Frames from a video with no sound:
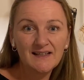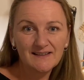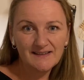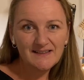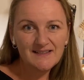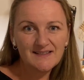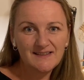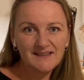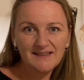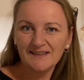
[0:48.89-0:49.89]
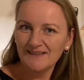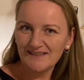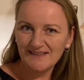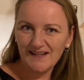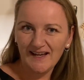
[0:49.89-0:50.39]
Let's get
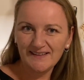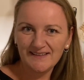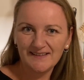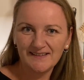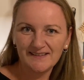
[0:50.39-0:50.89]
started.